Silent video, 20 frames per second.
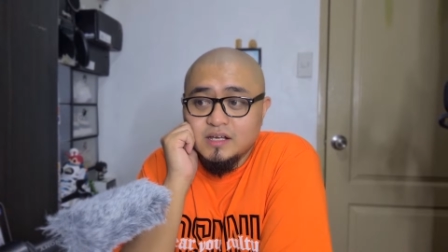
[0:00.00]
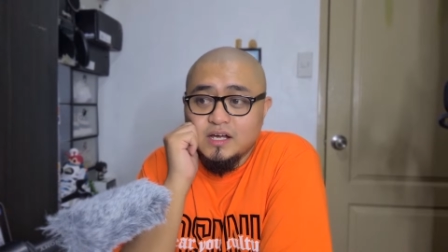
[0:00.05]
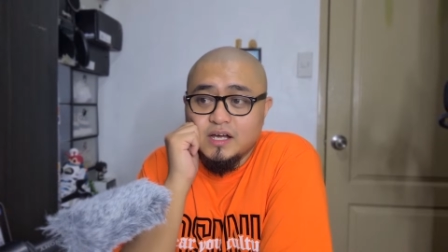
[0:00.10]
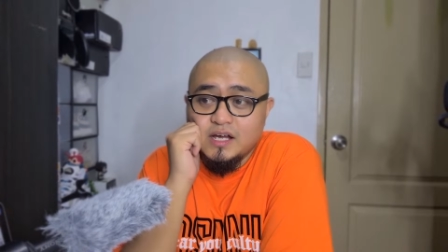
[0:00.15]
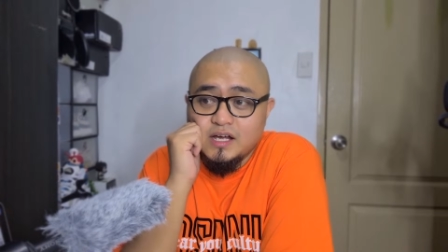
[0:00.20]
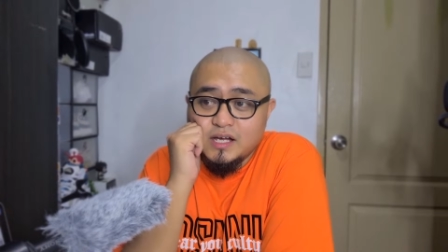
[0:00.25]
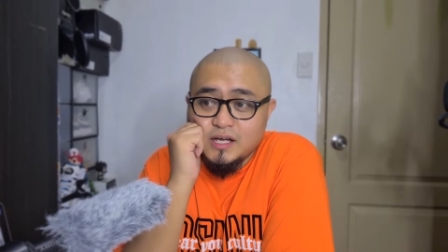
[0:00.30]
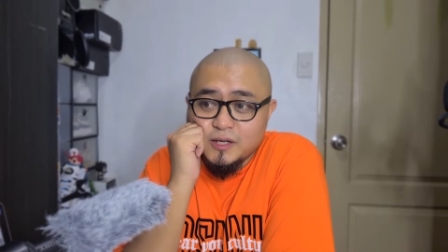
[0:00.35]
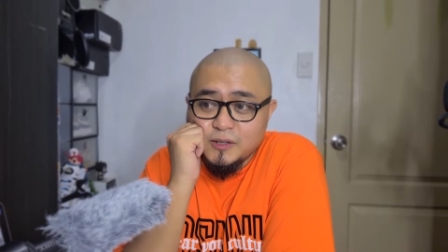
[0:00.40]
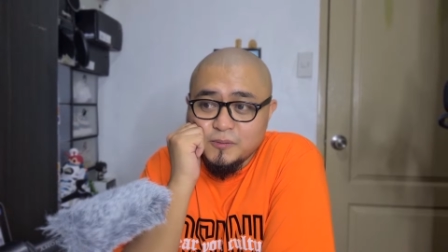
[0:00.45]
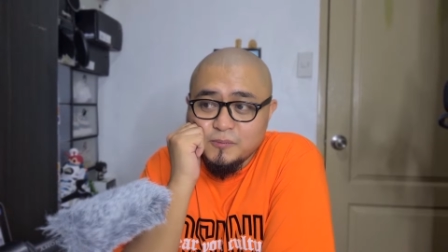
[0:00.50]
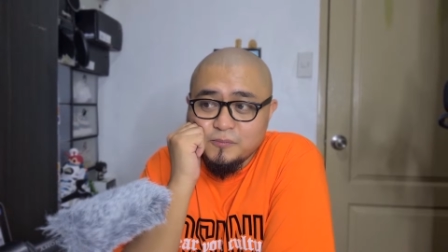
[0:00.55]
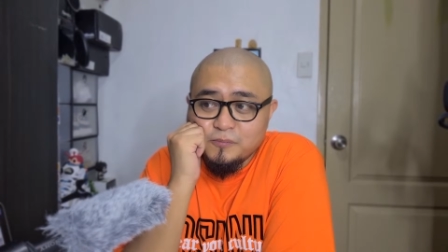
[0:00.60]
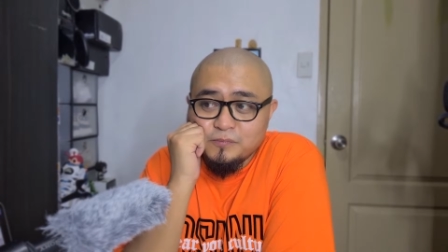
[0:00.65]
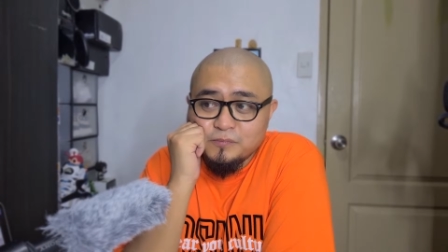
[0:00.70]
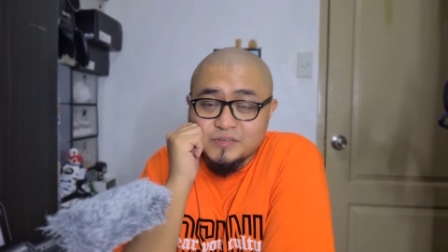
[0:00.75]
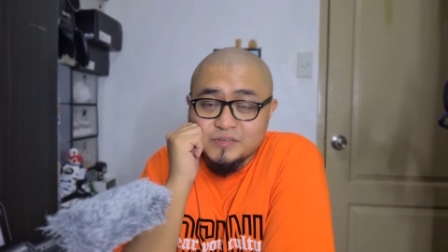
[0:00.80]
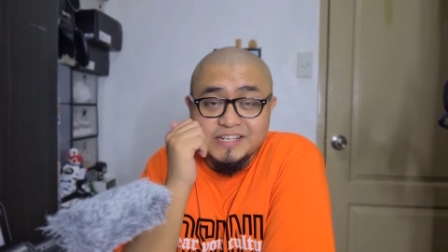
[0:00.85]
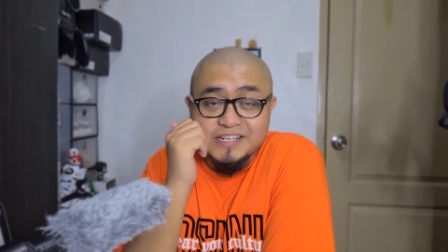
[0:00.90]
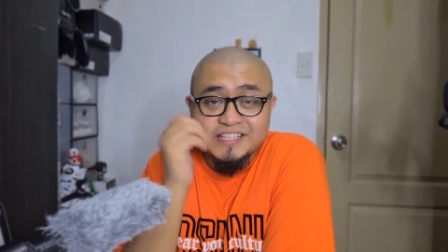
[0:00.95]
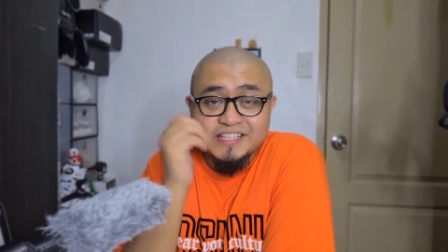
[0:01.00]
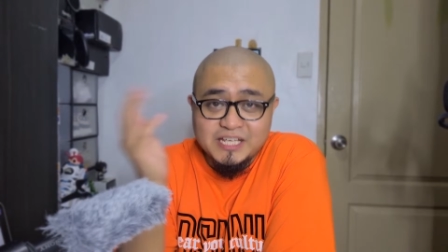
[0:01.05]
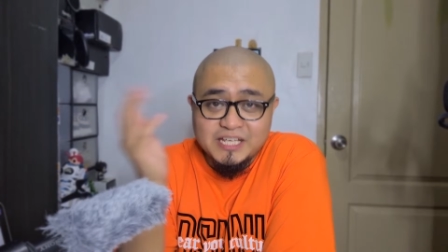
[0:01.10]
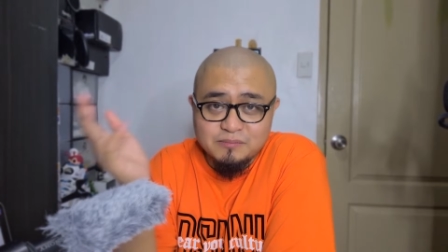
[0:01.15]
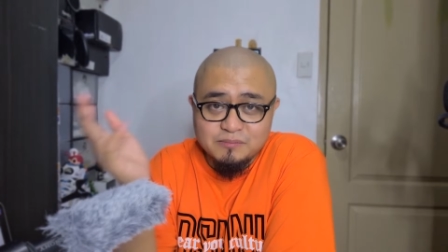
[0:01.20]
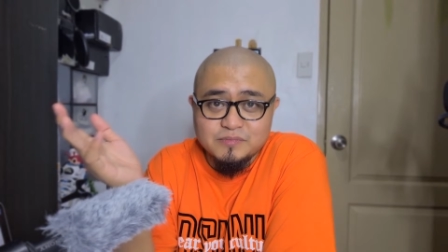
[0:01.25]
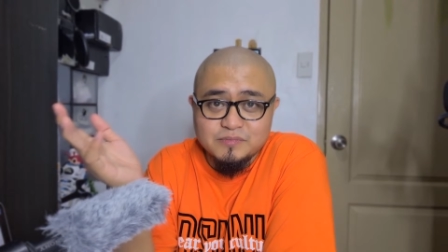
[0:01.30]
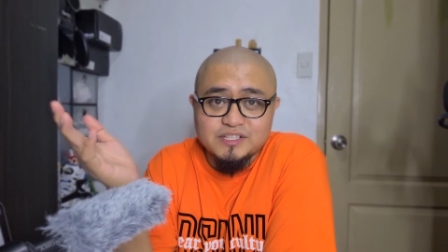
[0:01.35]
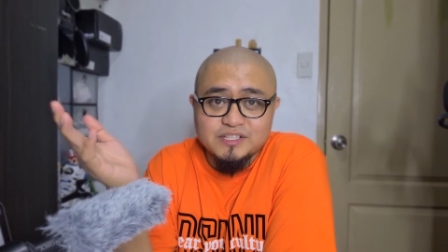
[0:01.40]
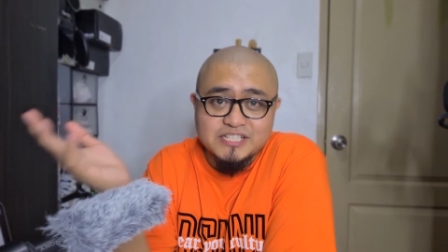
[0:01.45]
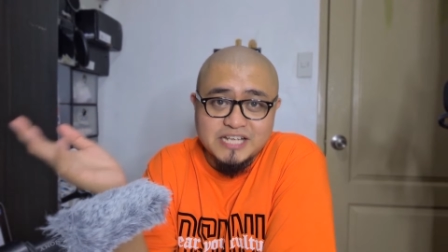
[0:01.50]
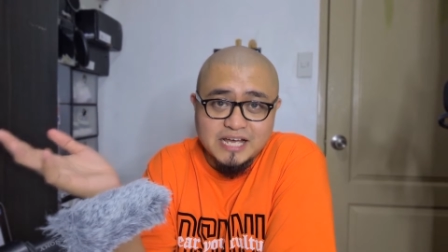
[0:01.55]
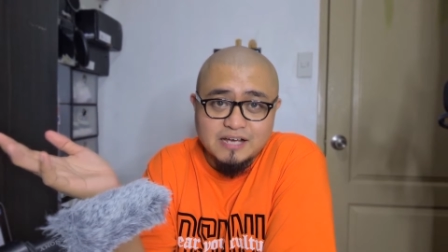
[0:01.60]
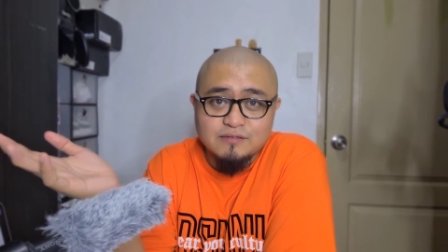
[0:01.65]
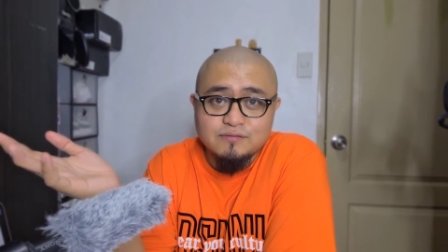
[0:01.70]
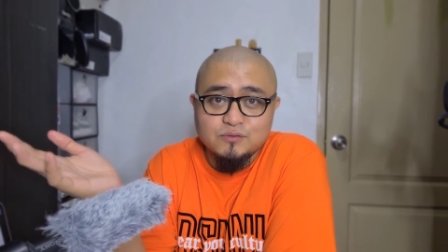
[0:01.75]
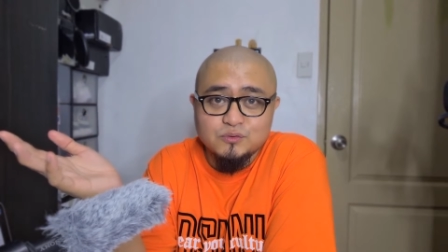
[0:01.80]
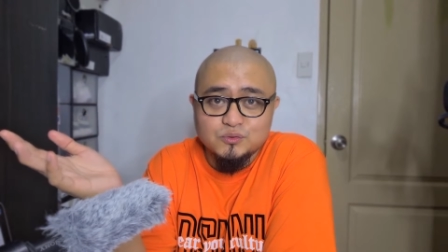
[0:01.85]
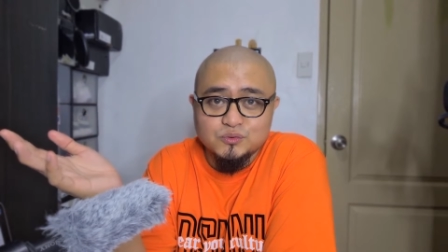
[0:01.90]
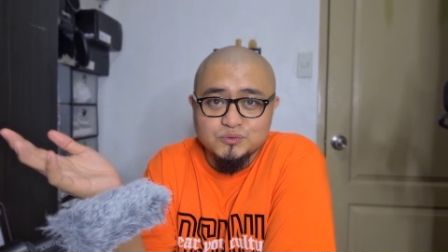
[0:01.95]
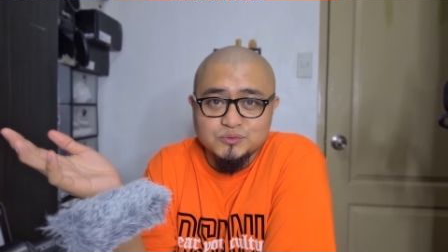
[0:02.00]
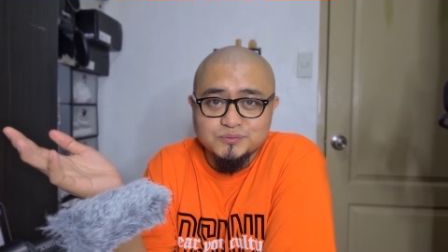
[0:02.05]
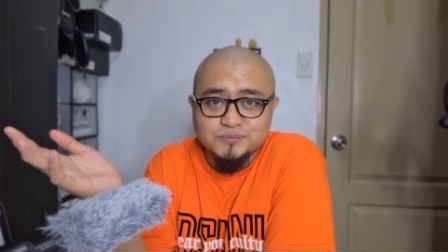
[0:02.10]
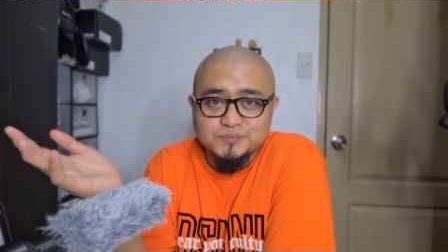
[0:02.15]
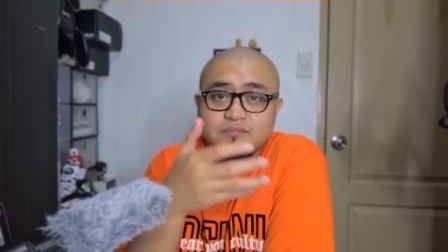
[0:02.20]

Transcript: um, renamed the Shaq Fu.